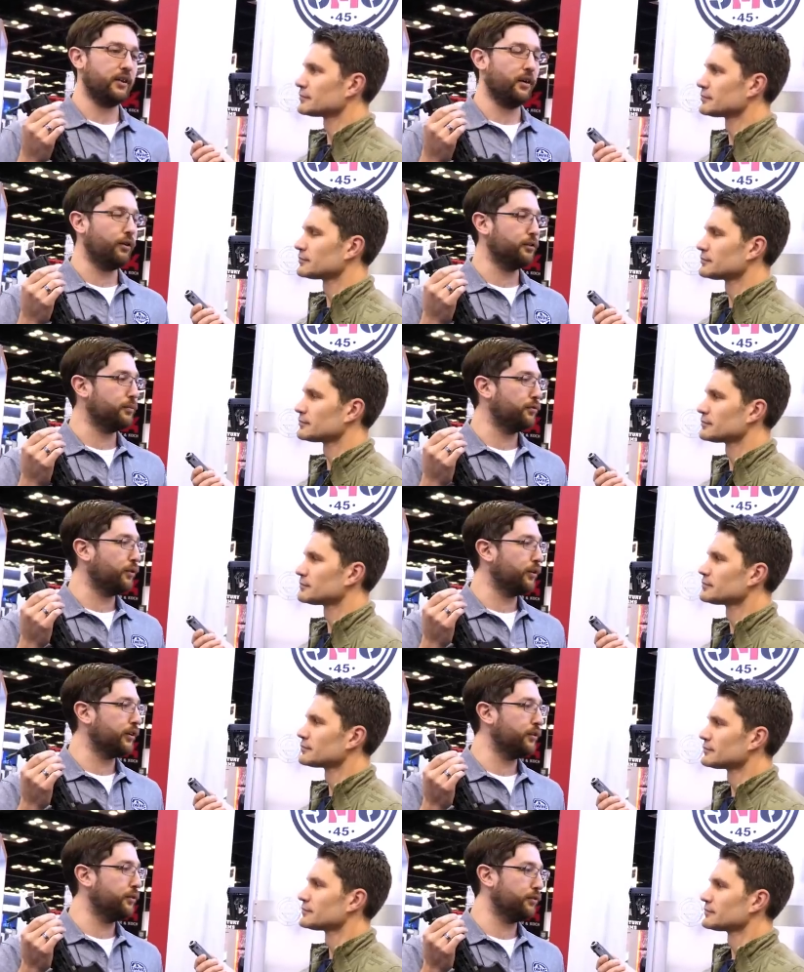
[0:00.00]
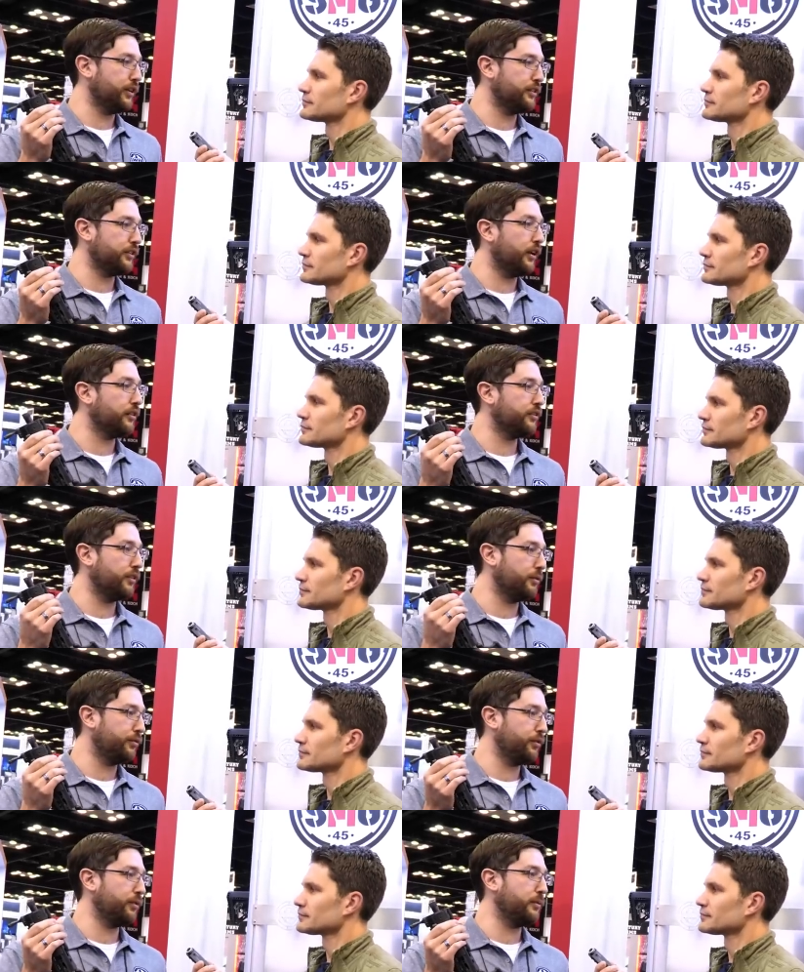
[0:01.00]
Speaker 1: the goal is before Q3 starts, so
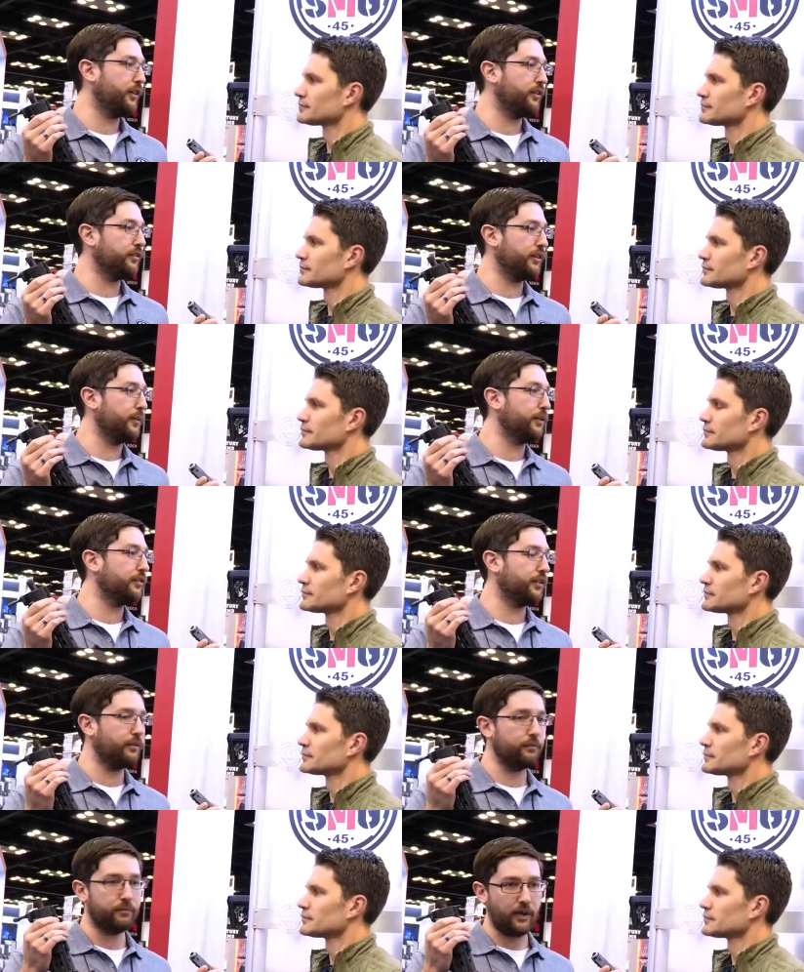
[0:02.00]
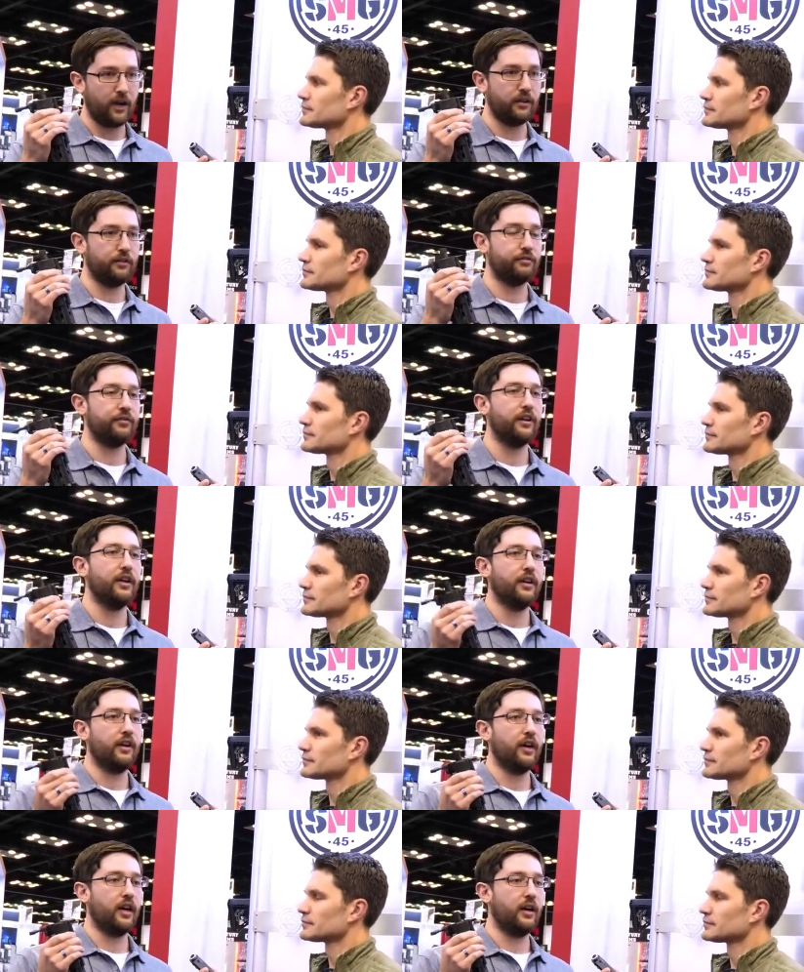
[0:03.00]
before the middle of the summer, so end of
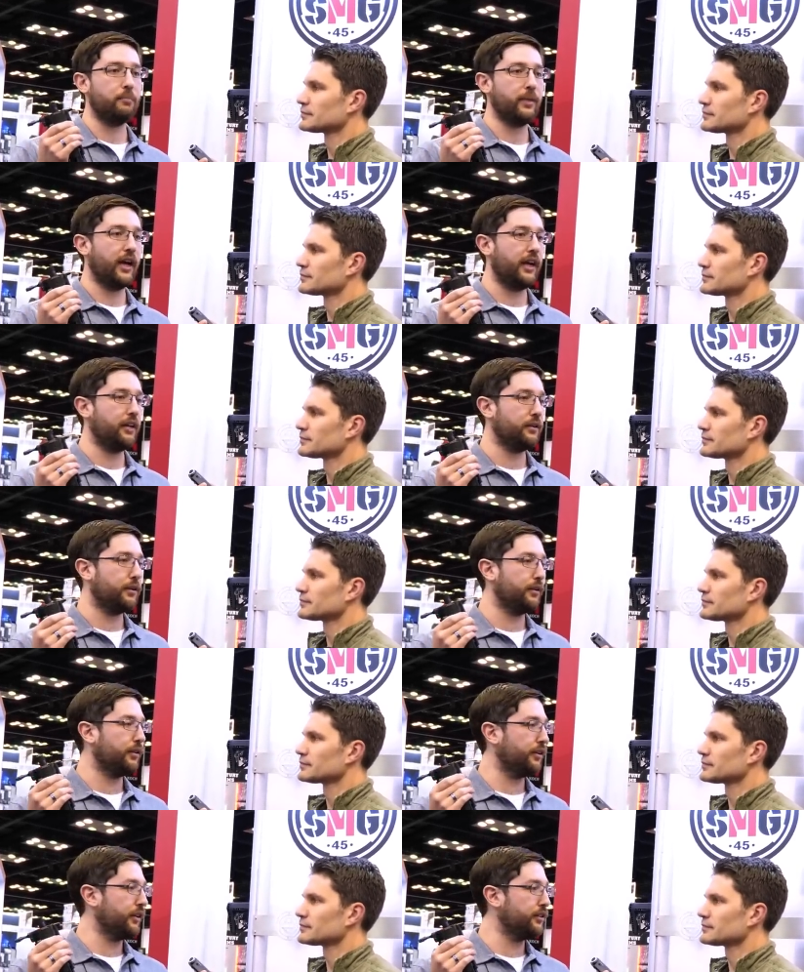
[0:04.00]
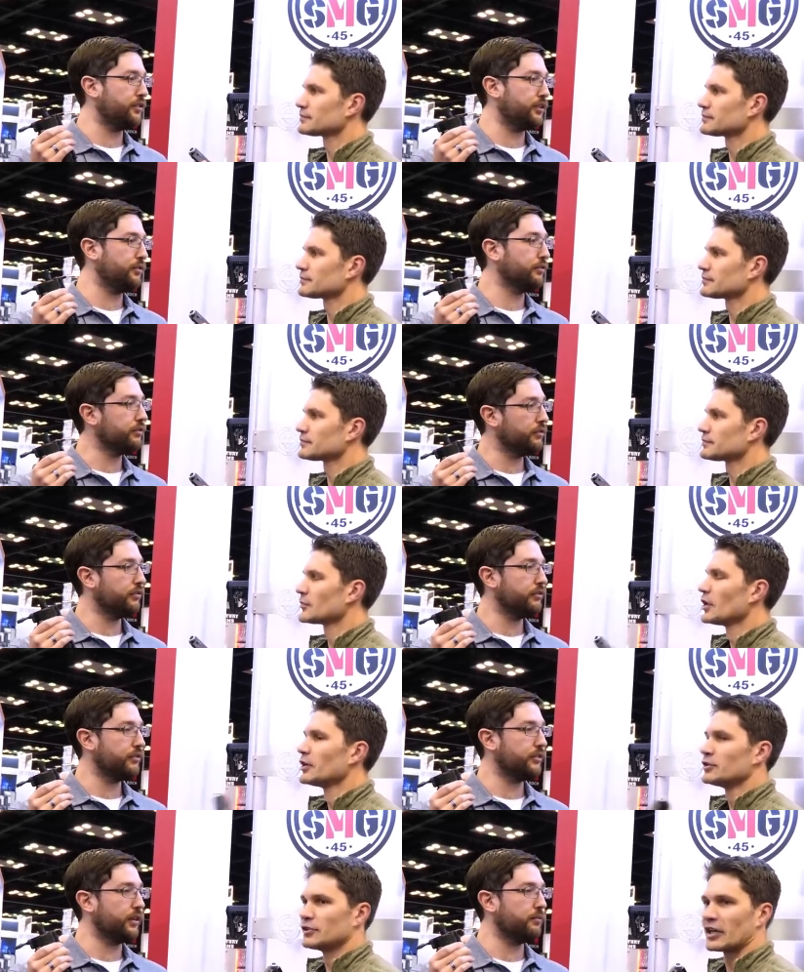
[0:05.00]
uh, May or, or into June.
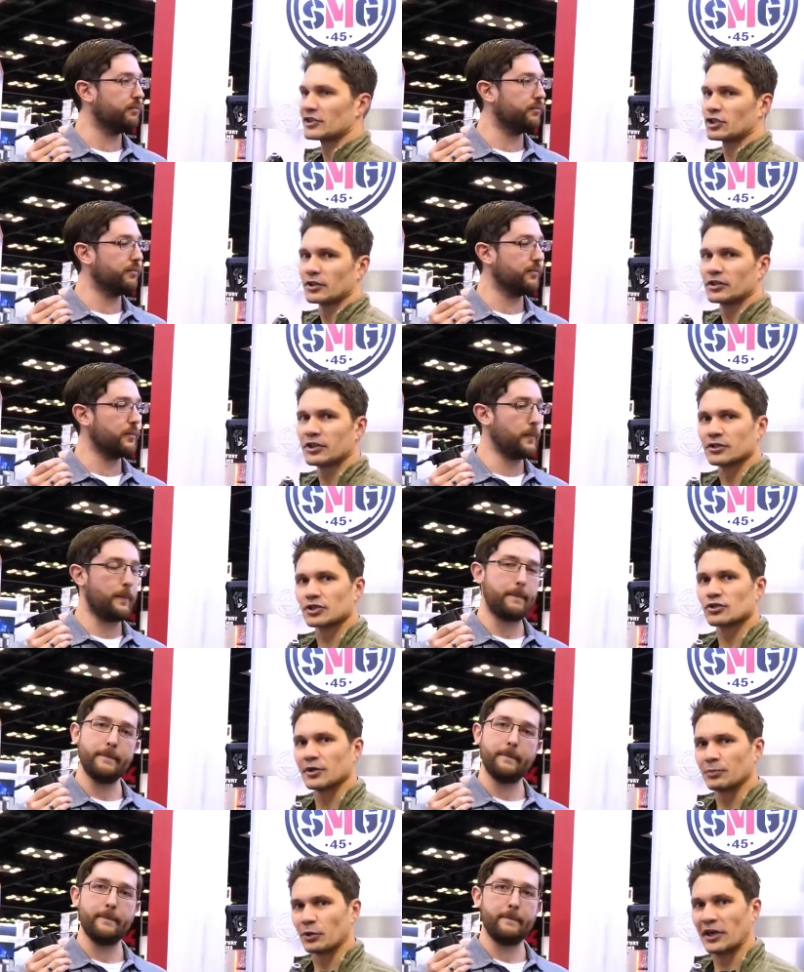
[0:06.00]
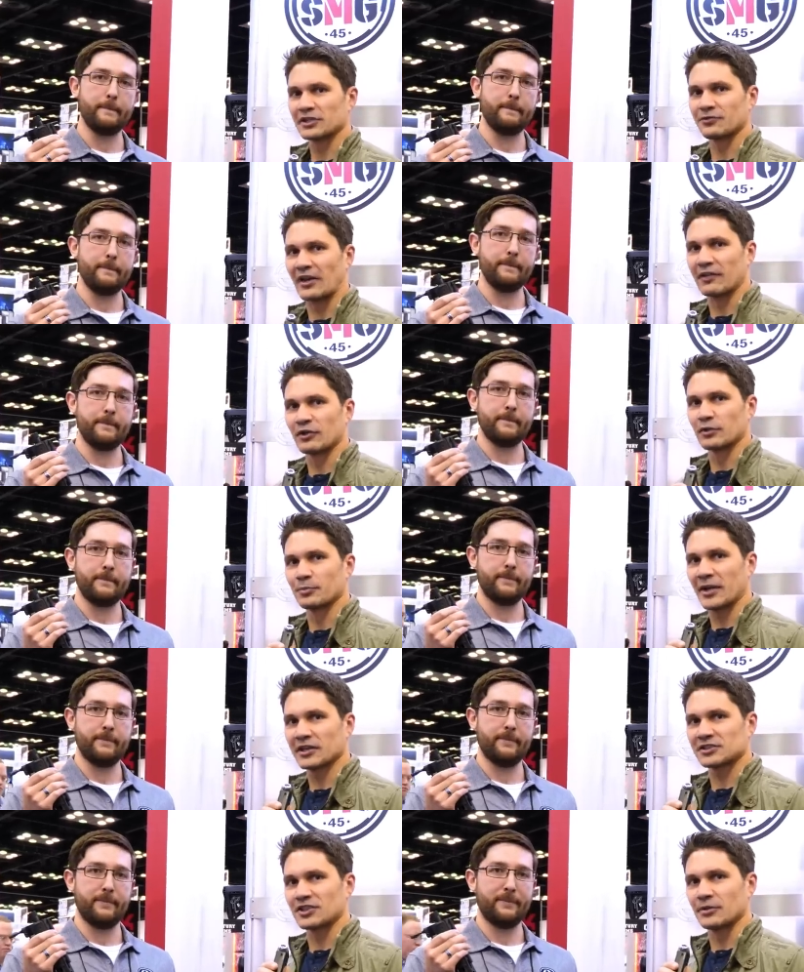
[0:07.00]
Speaker 2: You guys heard it here. Street price 500
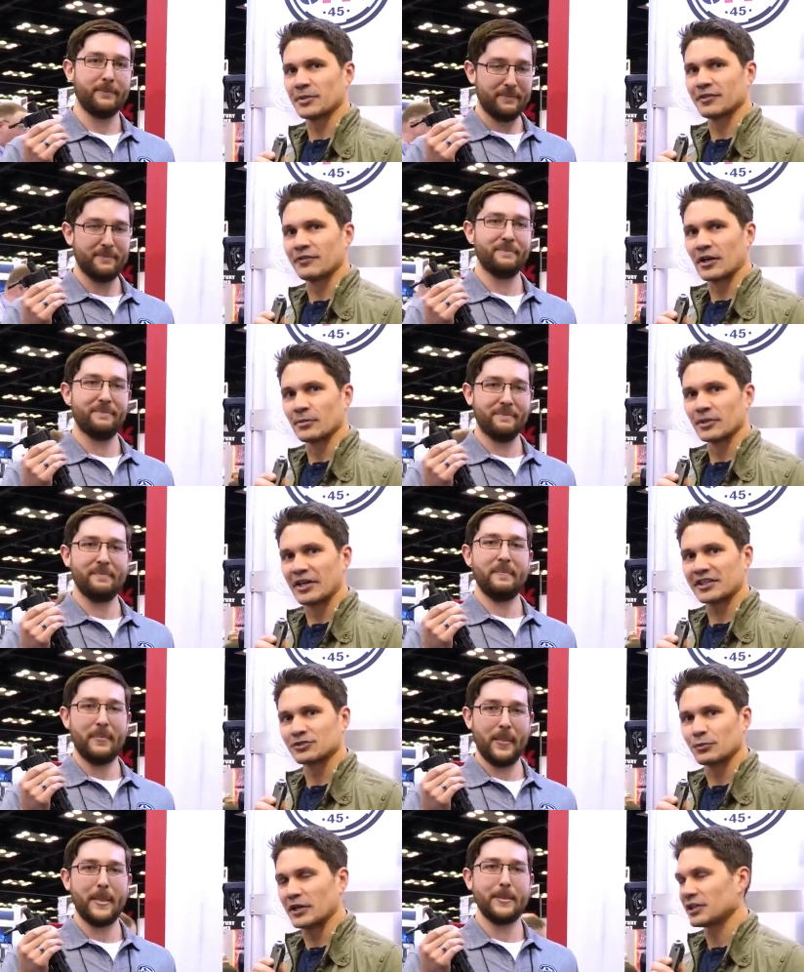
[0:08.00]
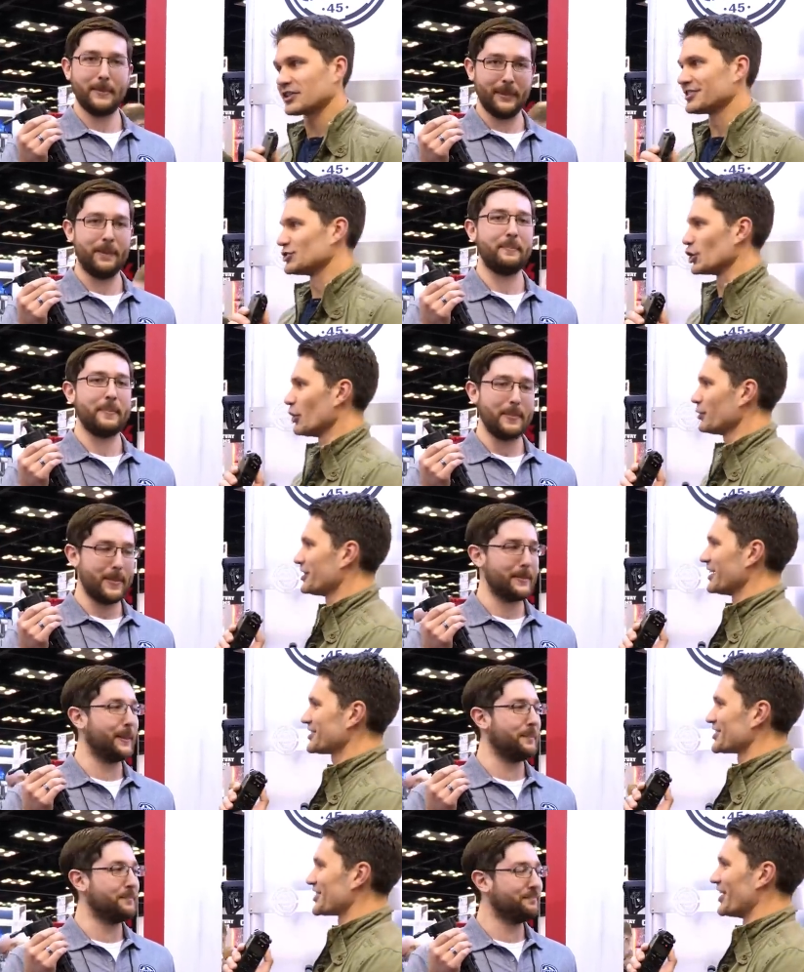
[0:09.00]
bucks going to be available next week. Joe,
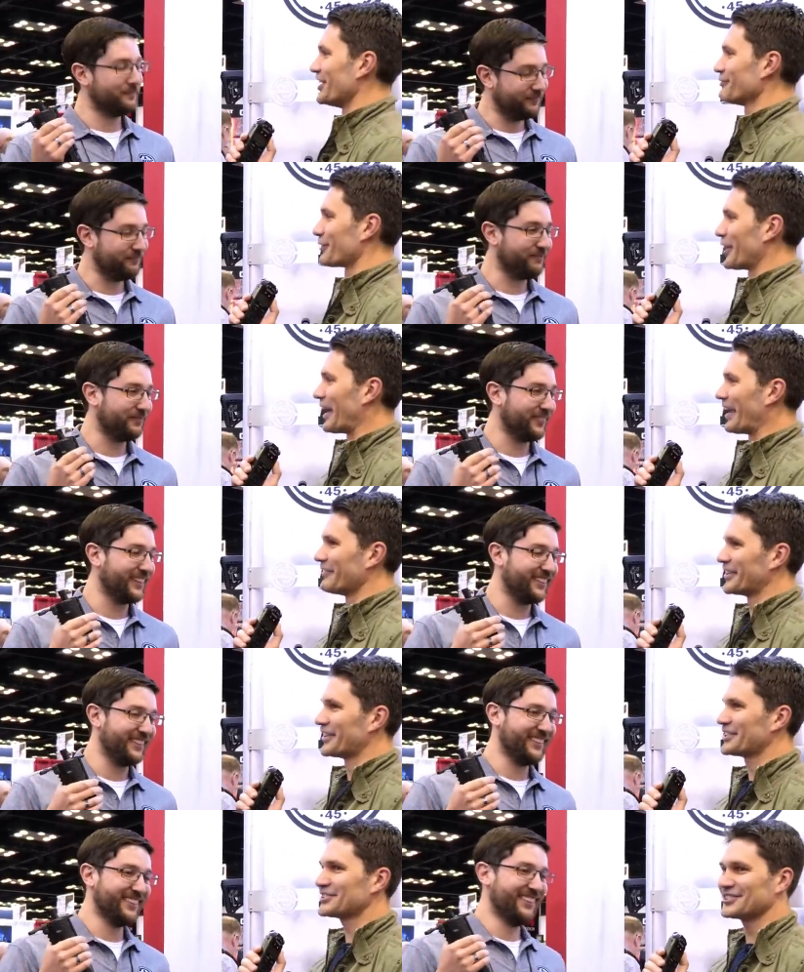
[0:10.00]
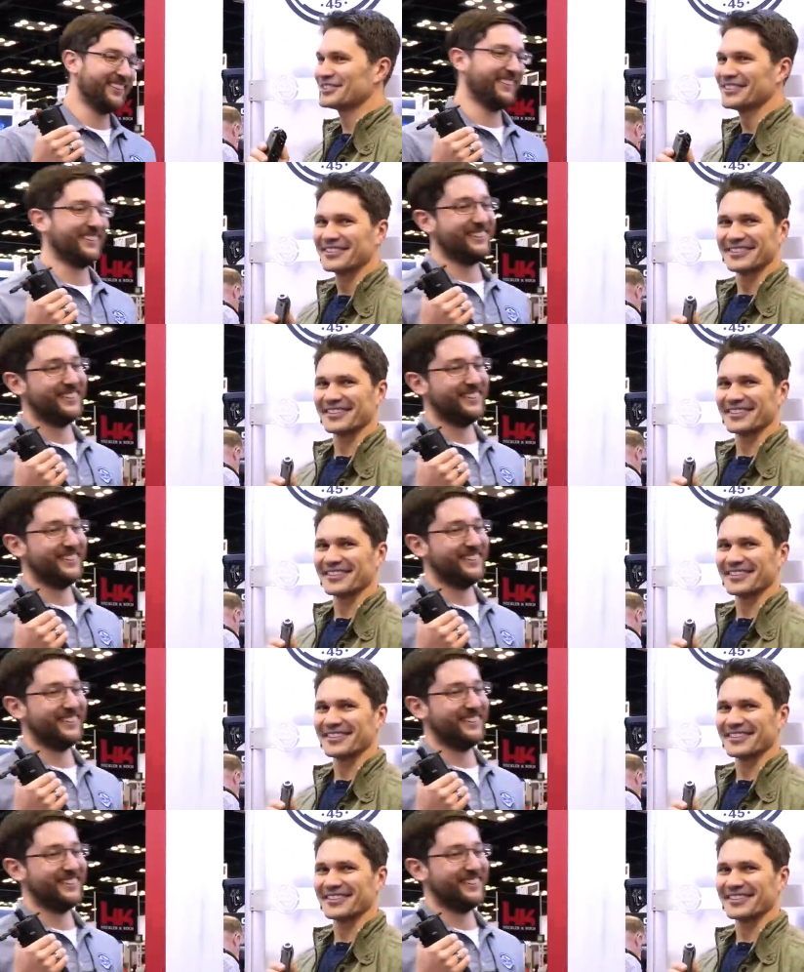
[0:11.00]
thanks a ton for having us.